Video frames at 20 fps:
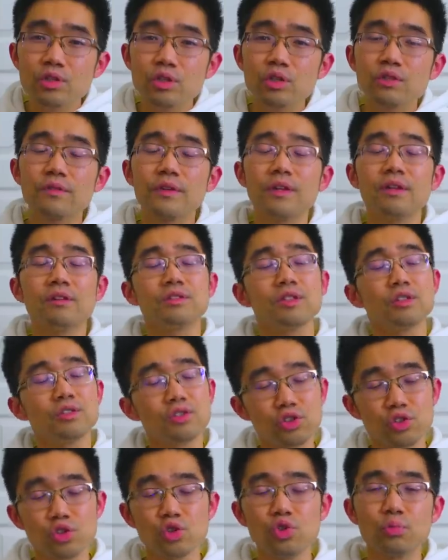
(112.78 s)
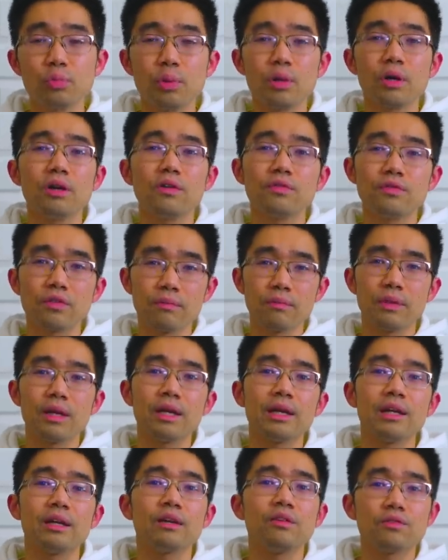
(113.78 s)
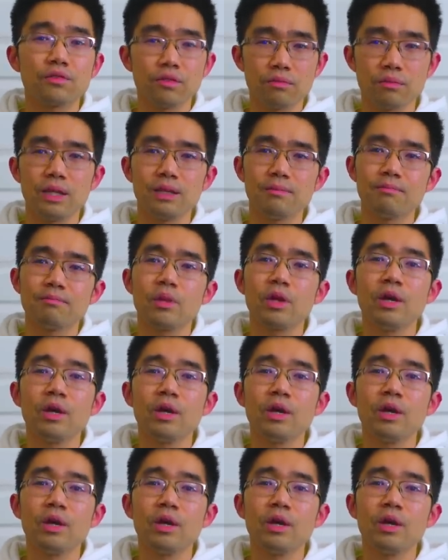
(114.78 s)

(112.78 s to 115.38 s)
just feels super familiar for me.